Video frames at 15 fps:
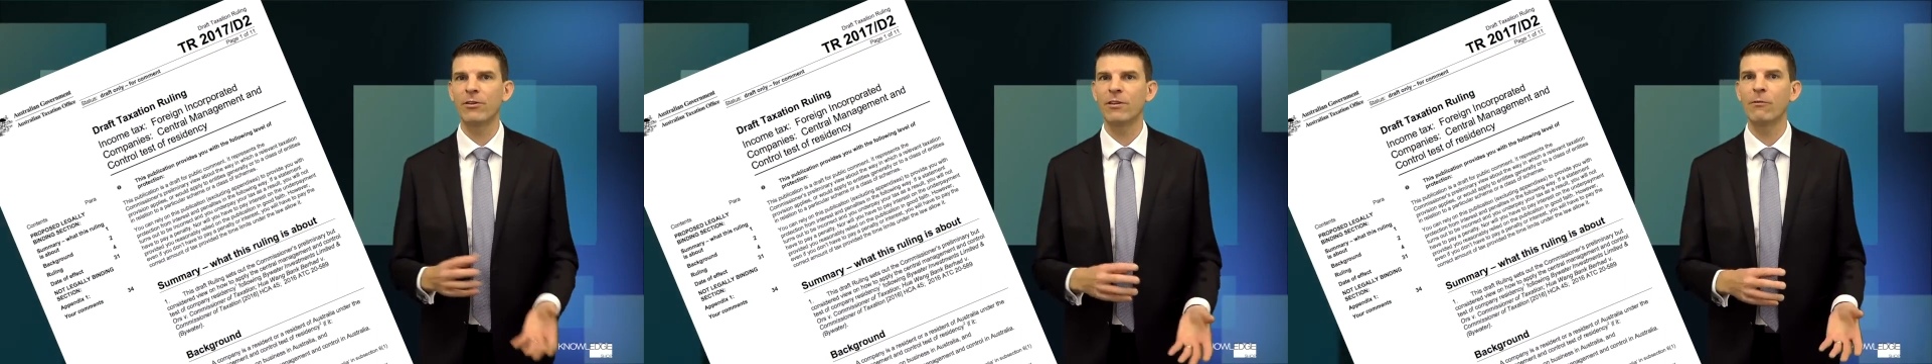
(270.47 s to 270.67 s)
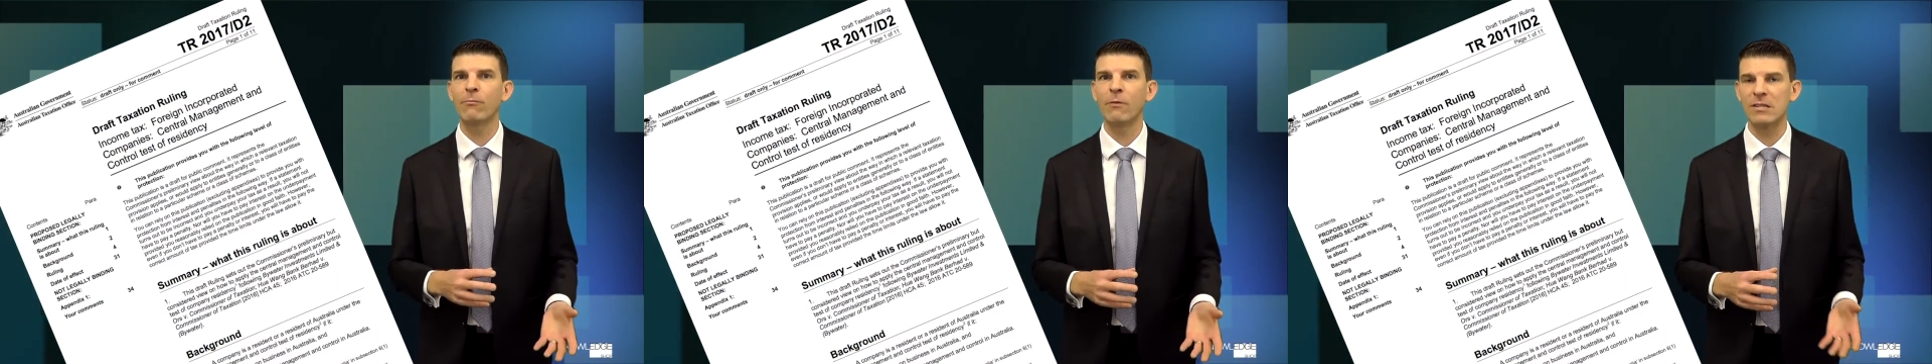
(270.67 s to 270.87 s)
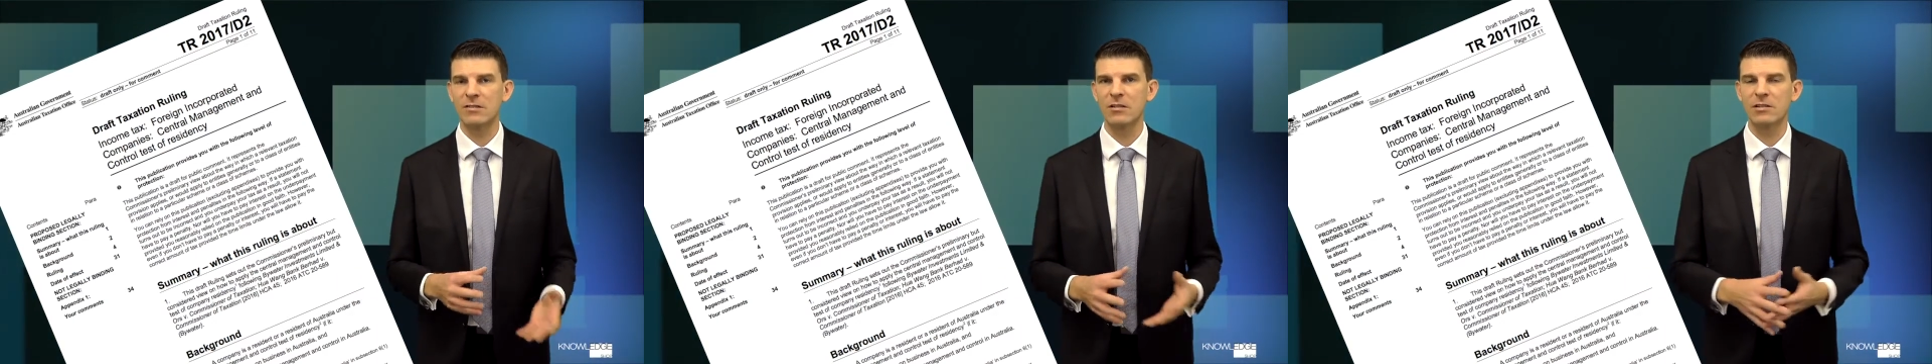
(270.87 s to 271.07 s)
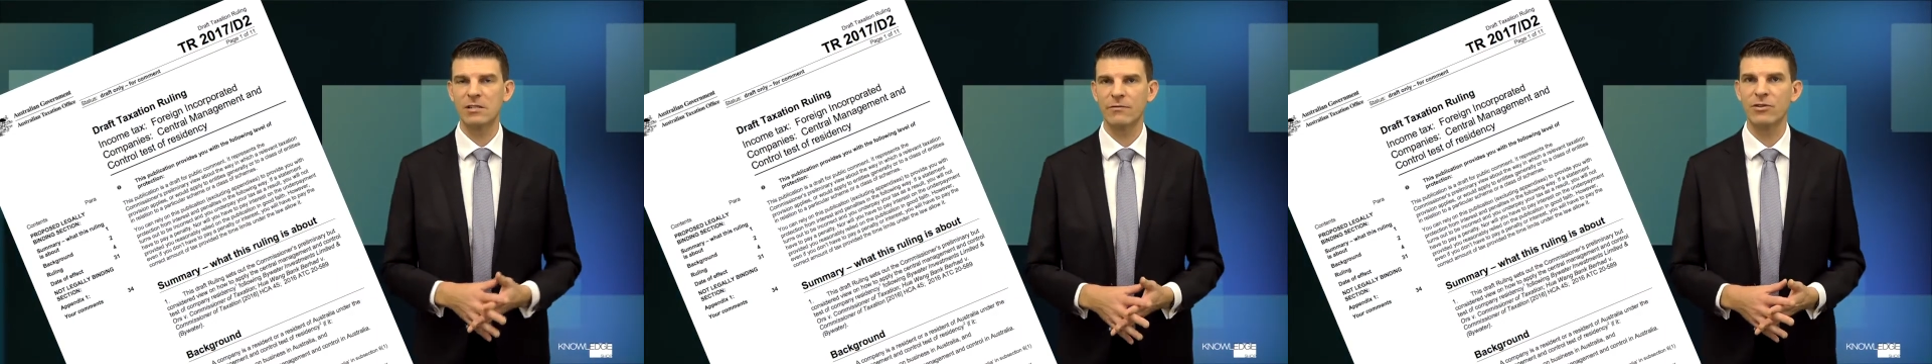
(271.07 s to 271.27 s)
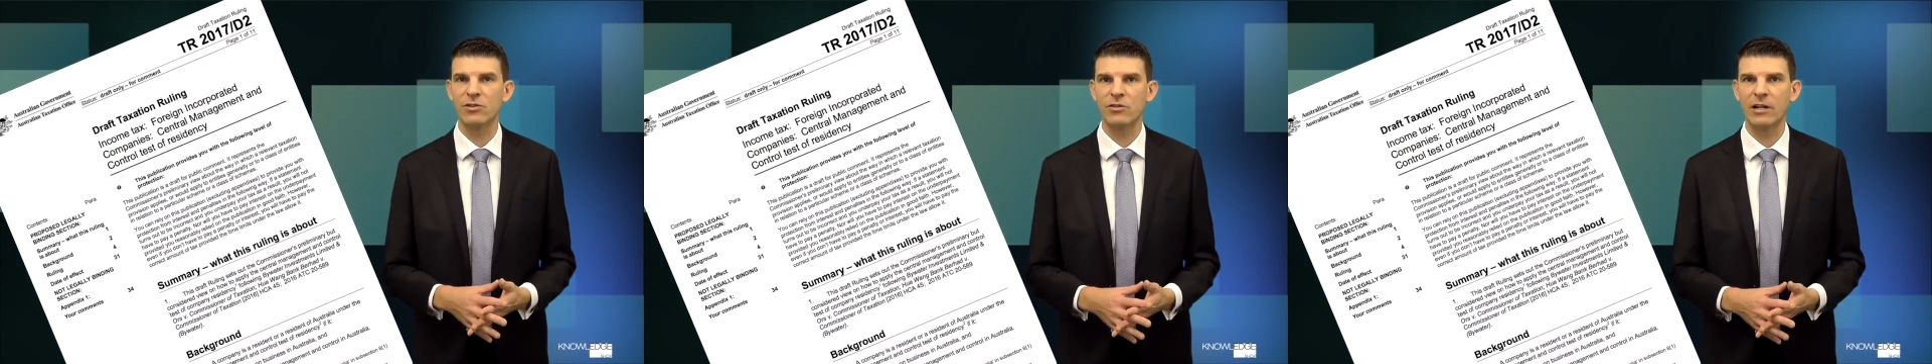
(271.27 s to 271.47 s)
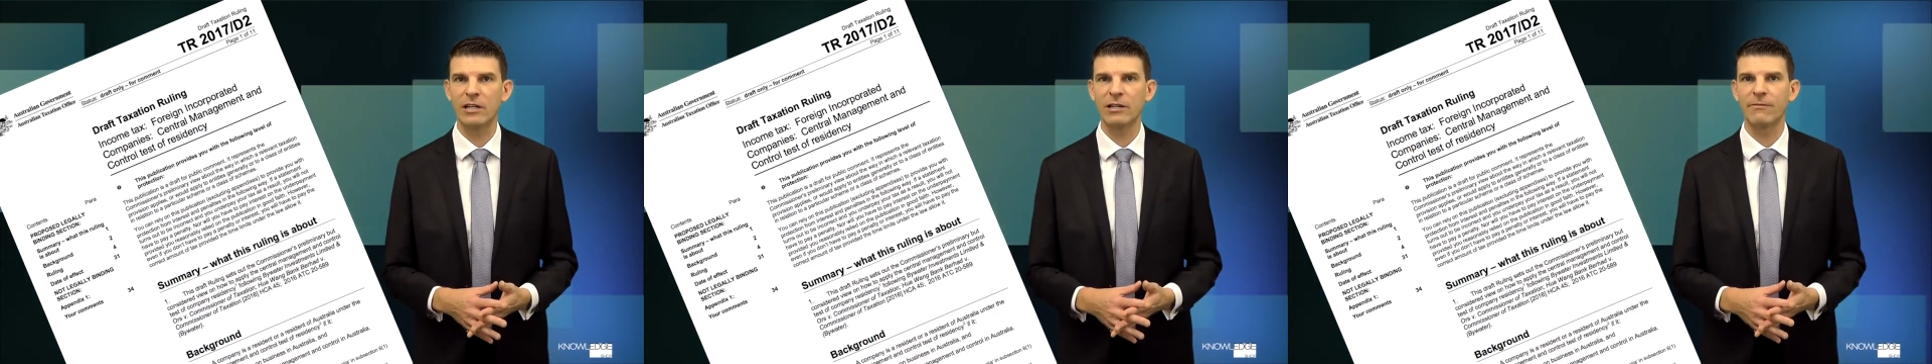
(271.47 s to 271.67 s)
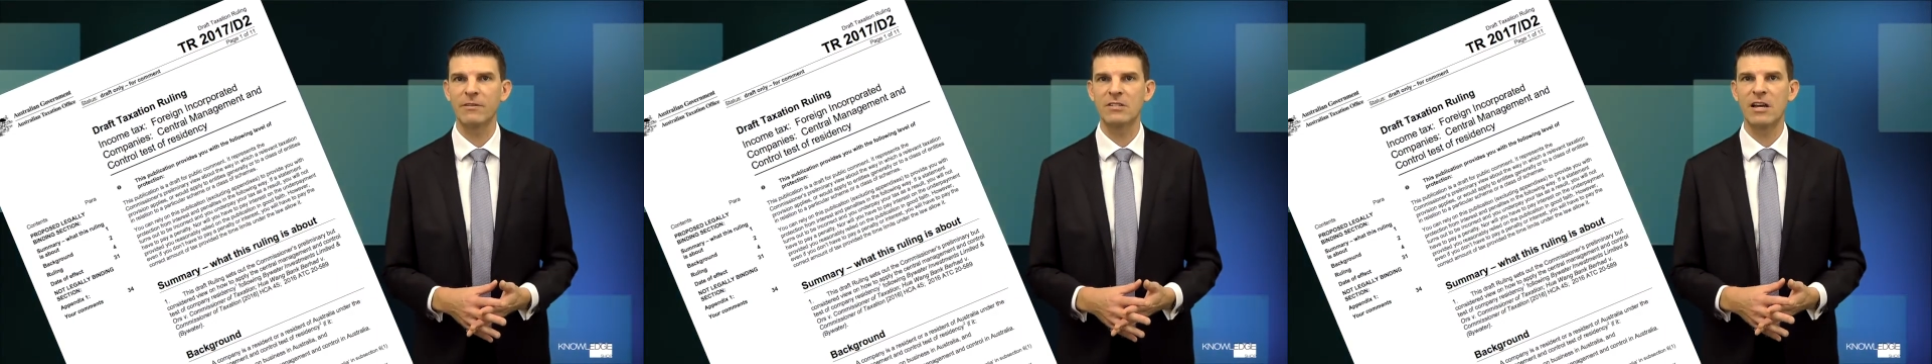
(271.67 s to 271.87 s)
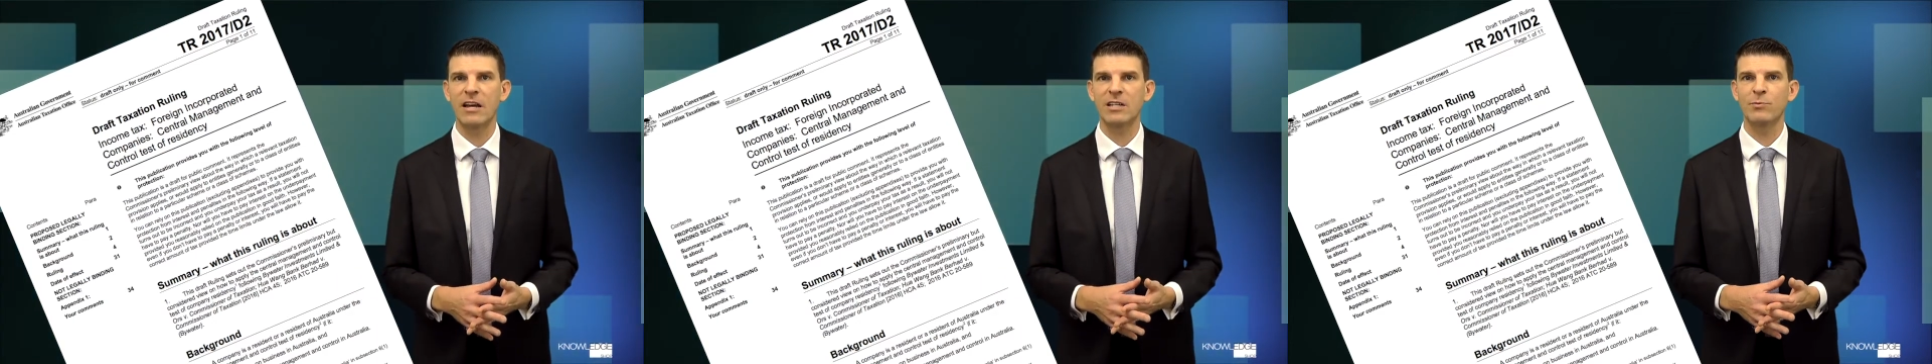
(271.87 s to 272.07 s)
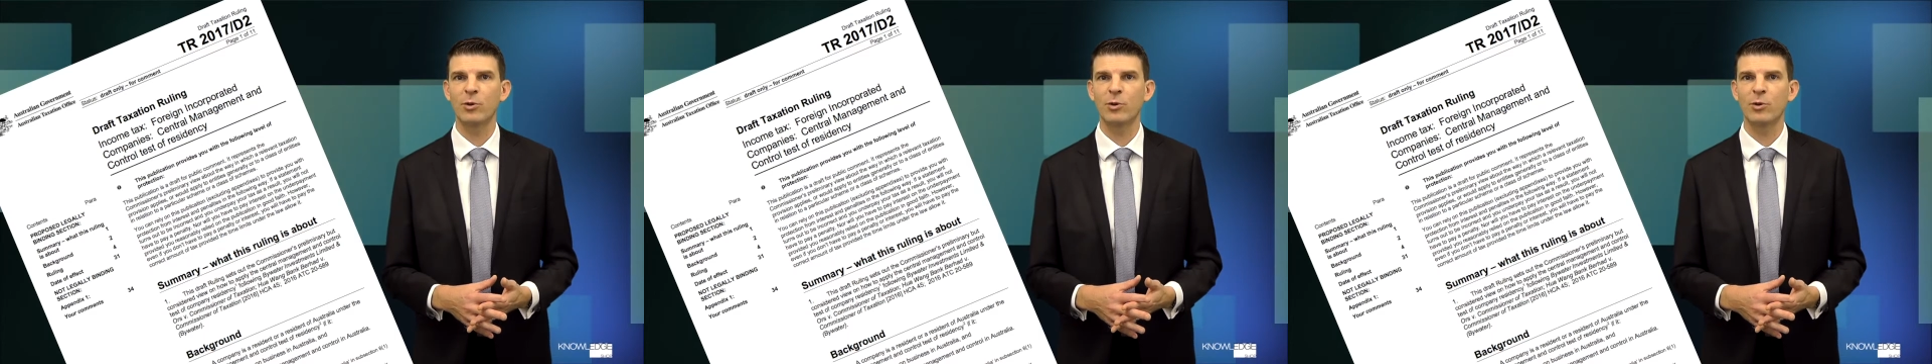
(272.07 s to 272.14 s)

they're residents of Australia for tax